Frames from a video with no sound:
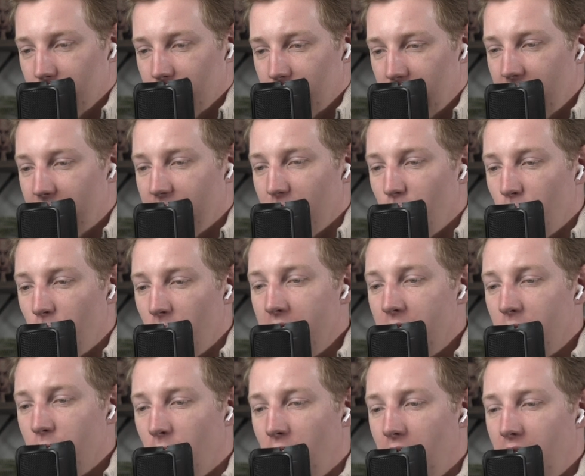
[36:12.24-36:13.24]
It's a
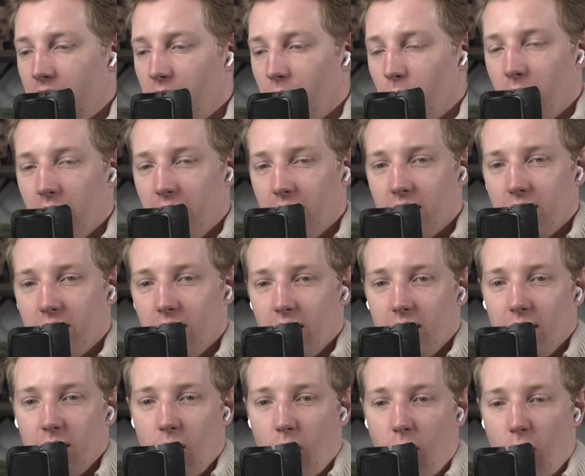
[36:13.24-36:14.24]
weird one where it's
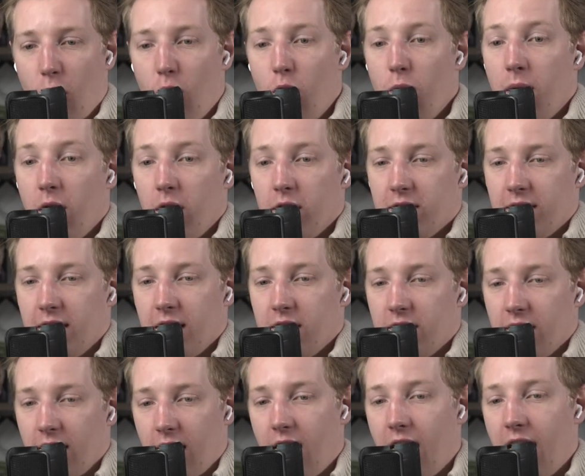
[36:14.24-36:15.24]
almost
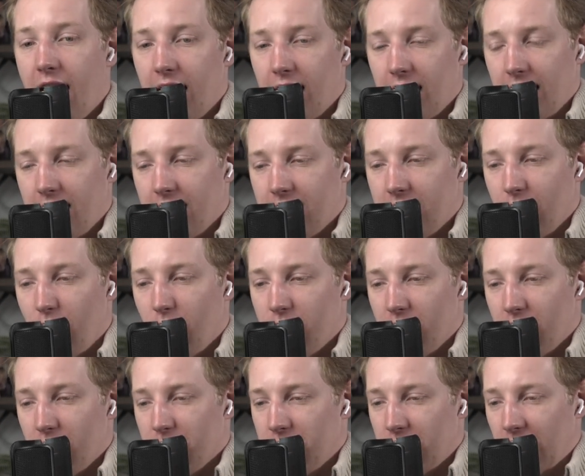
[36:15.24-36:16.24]
entirely
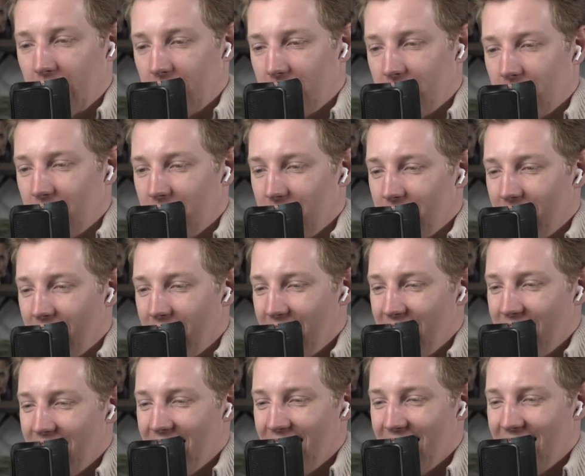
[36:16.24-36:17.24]
self-inflicted.
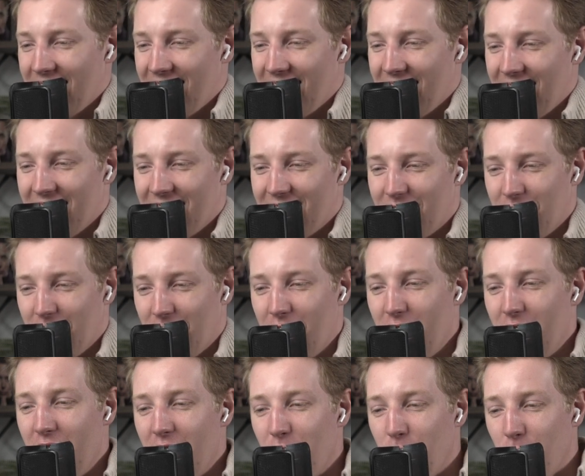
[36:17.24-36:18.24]

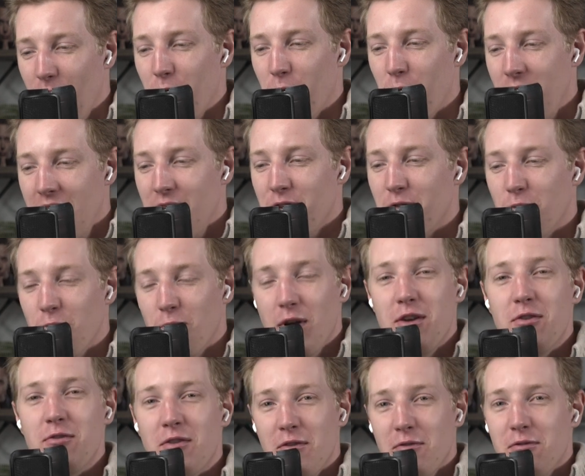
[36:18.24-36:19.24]

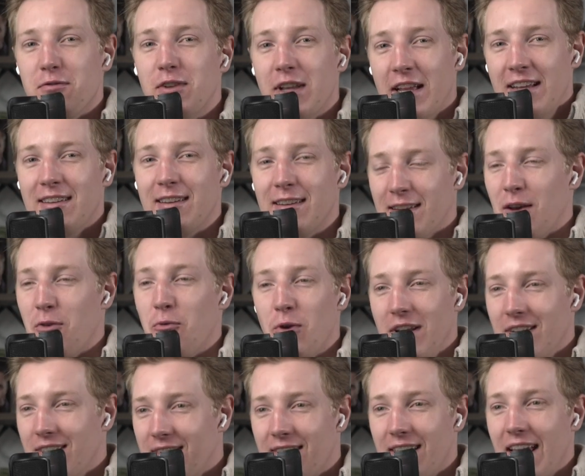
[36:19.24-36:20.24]
We've inflicted that
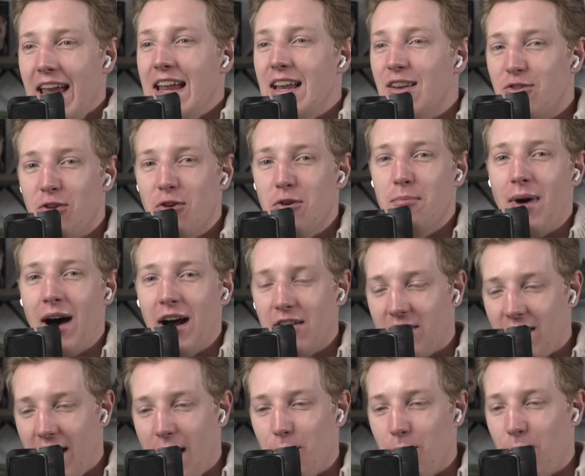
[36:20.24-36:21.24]
we just eat too
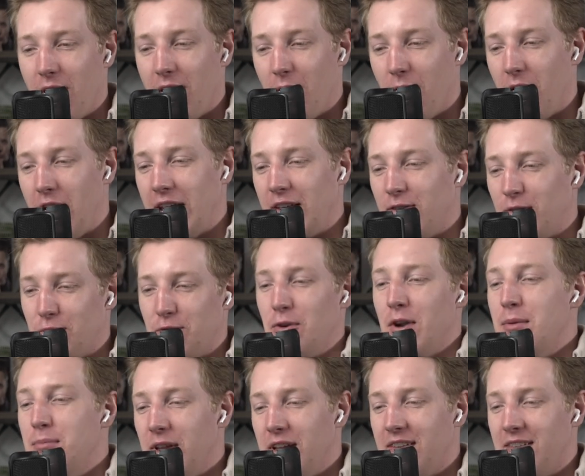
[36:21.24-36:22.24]
much and we're
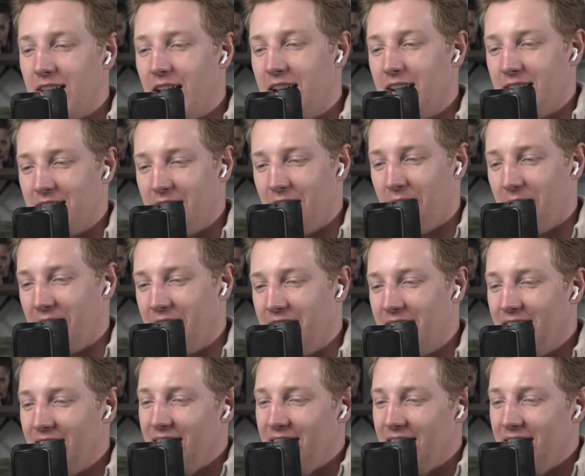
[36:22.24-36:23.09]
extremely sedentary